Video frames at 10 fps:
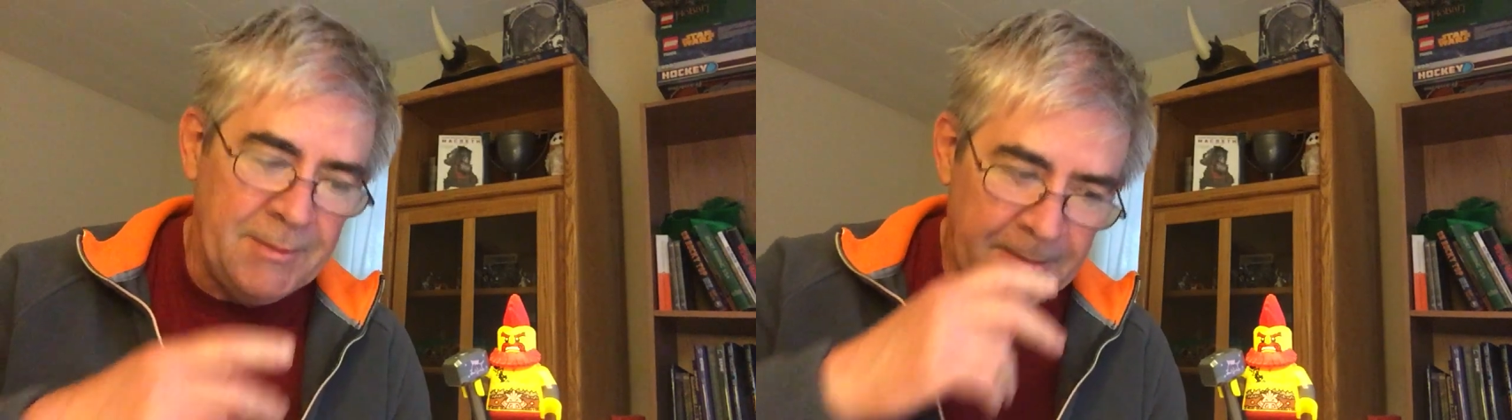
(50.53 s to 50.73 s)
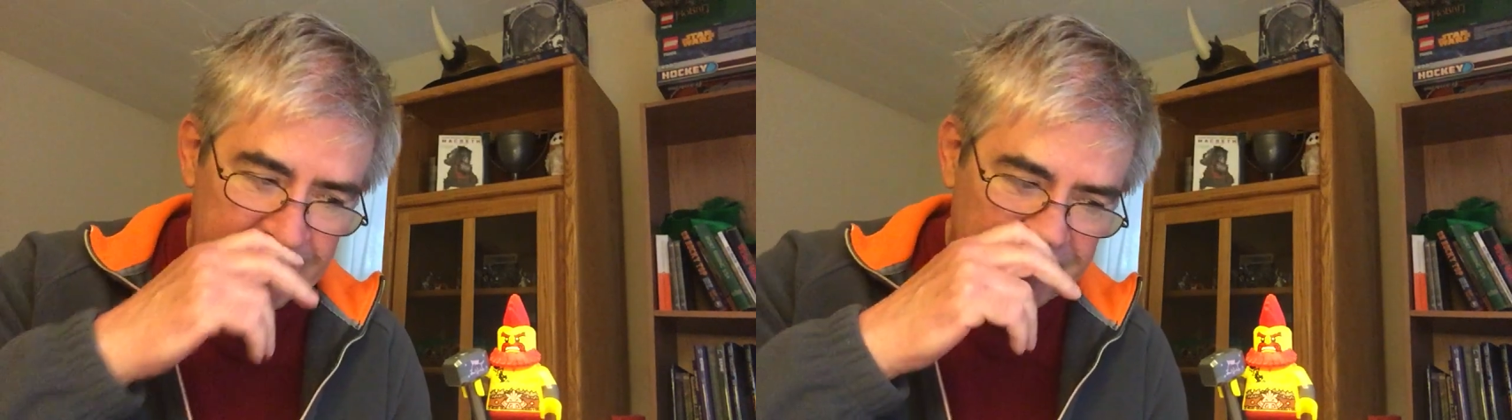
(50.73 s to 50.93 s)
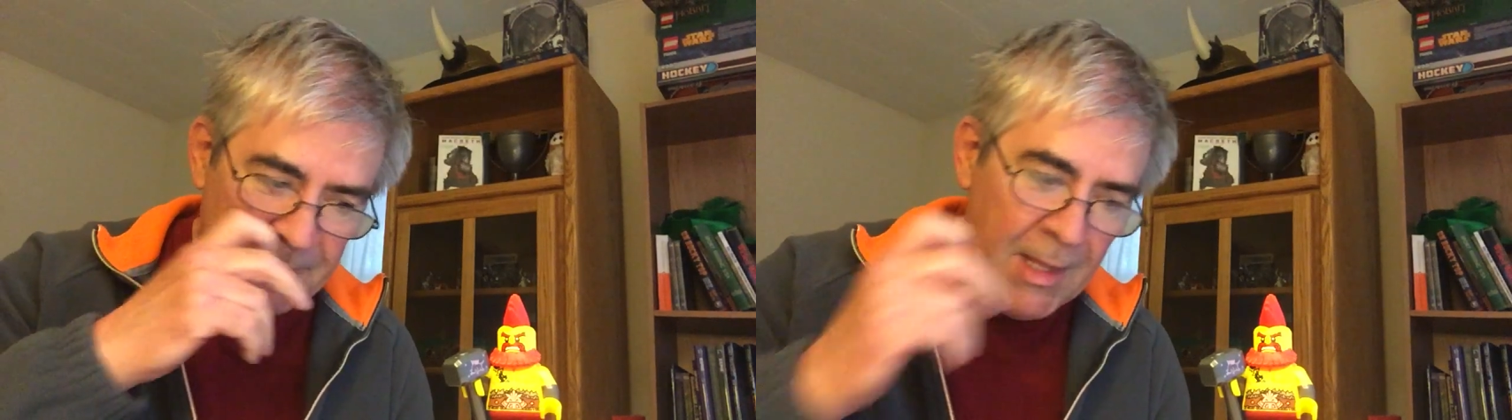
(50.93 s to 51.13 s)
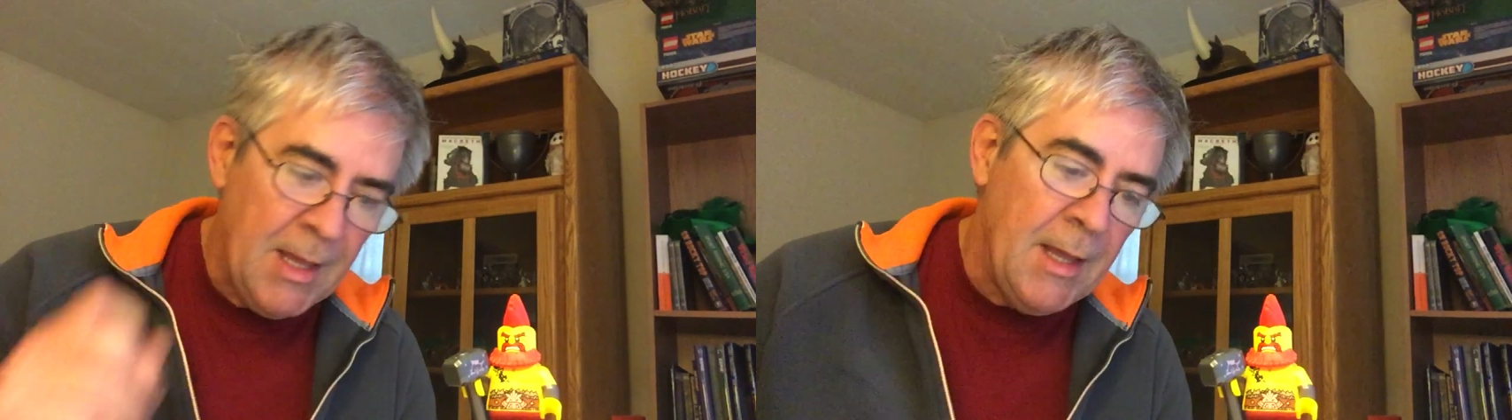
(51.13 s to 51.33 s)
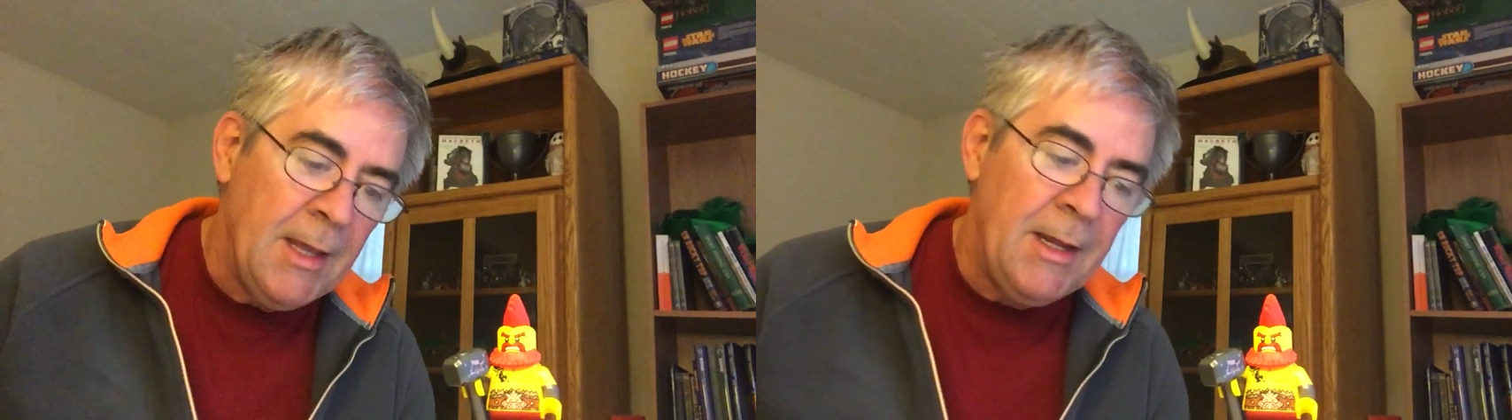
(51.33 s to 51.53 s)
you know.
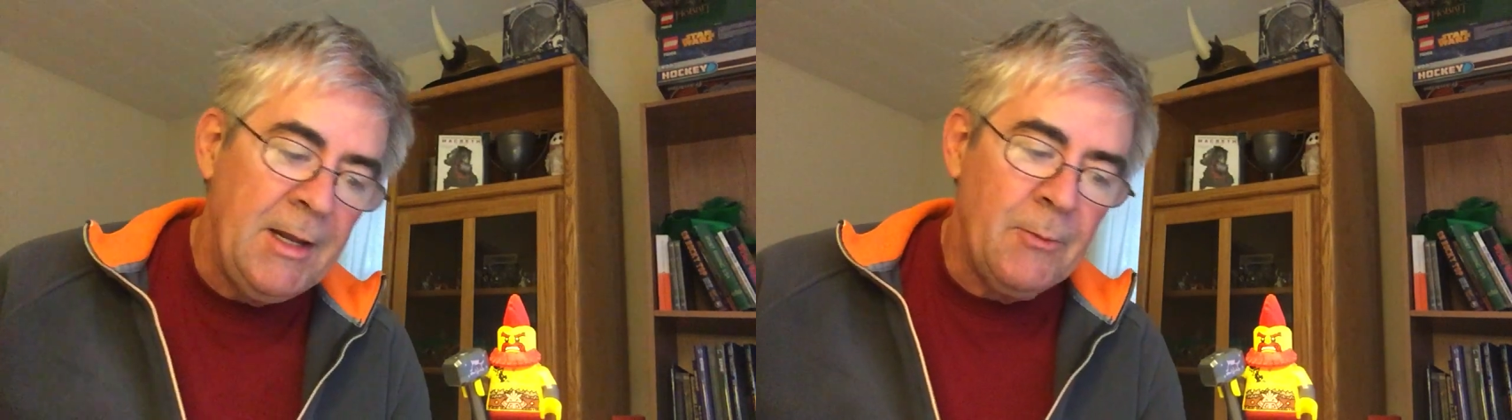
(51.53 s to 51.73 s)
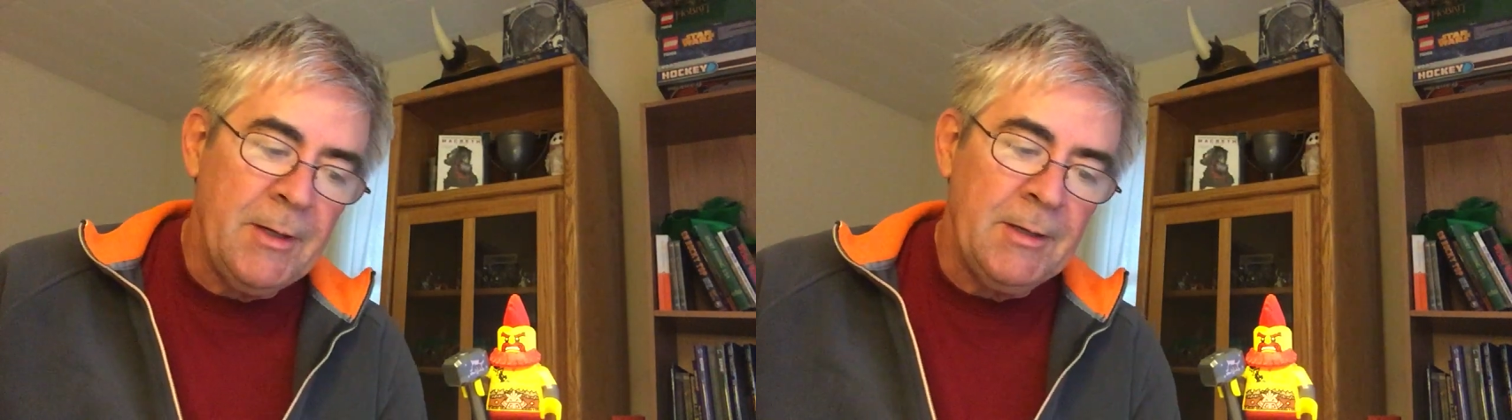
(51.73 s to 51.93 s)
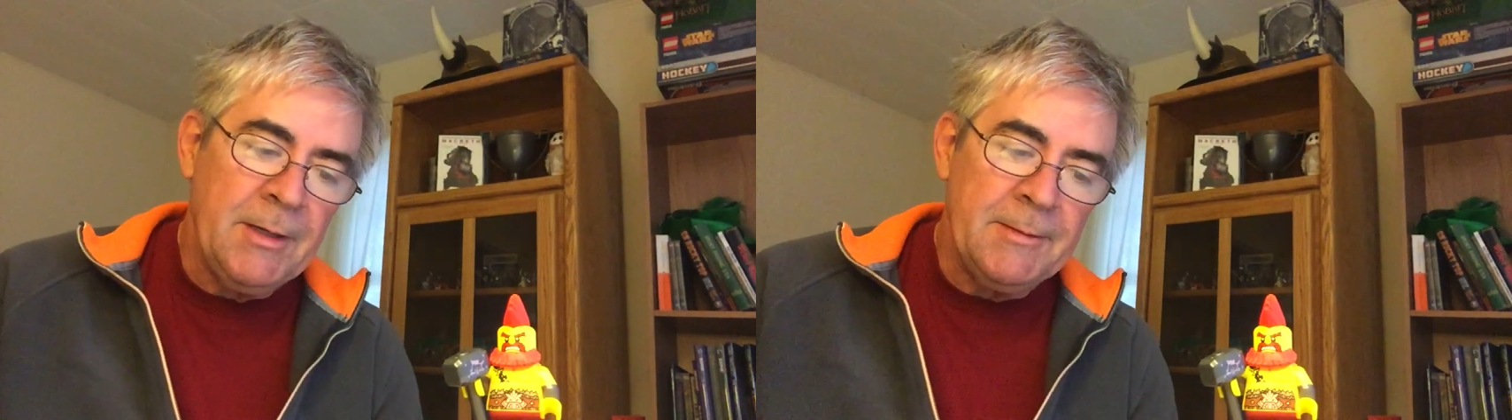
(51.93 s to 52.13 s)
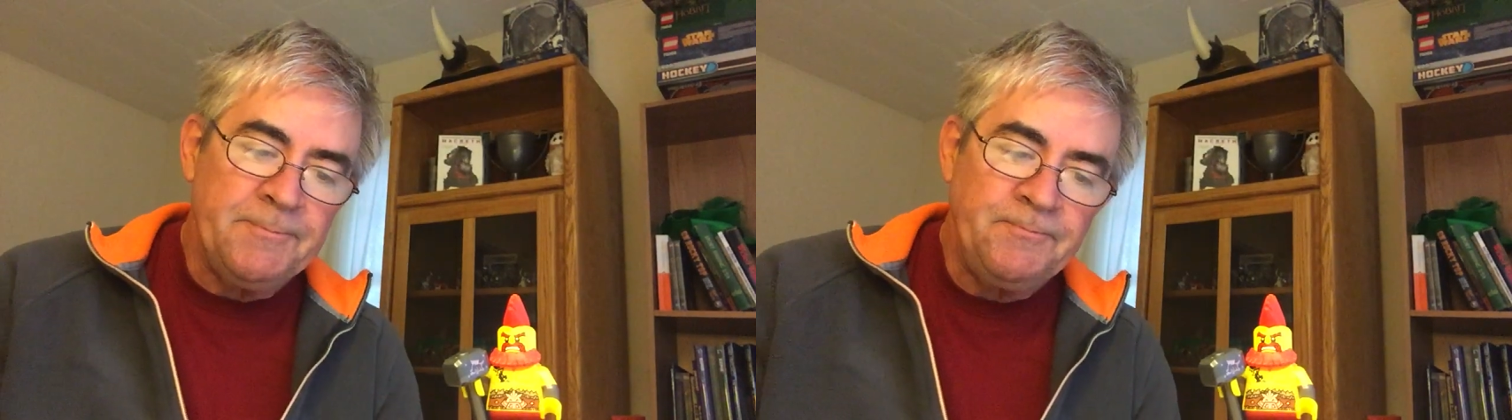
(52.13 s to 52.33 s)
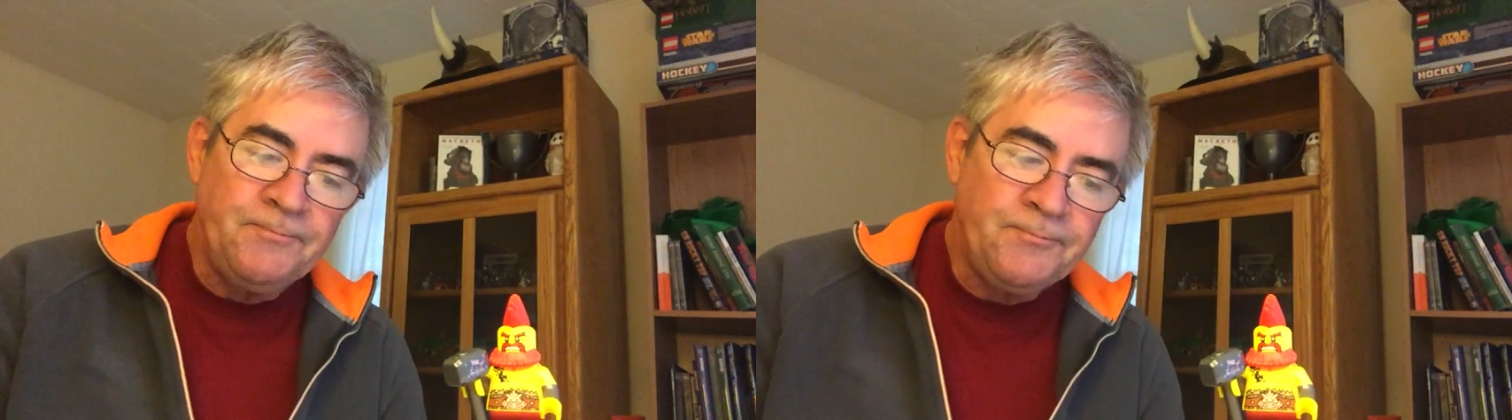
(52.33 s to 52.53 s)
Anyway,
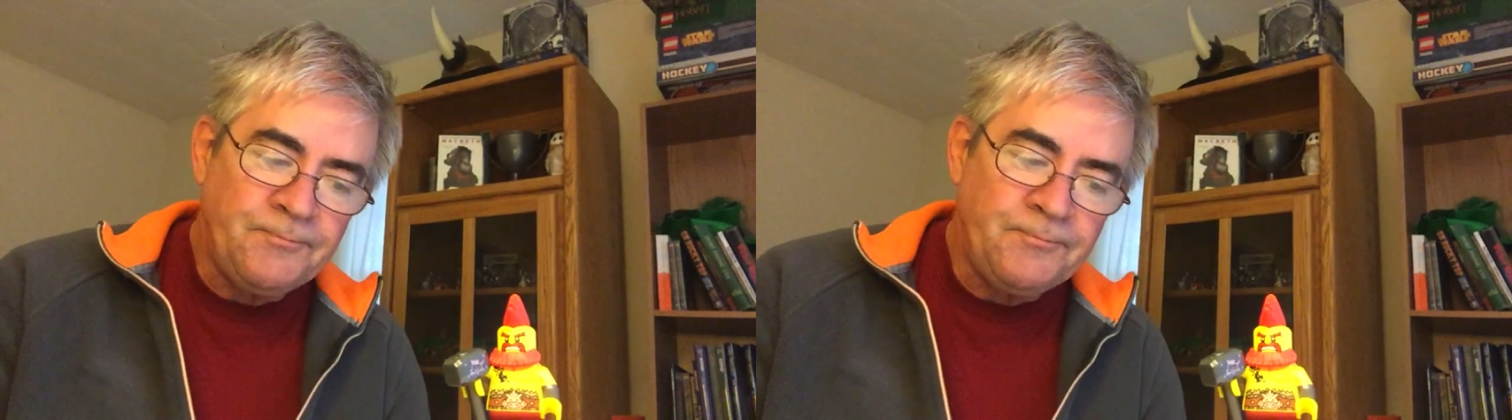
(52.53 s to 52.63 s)
um,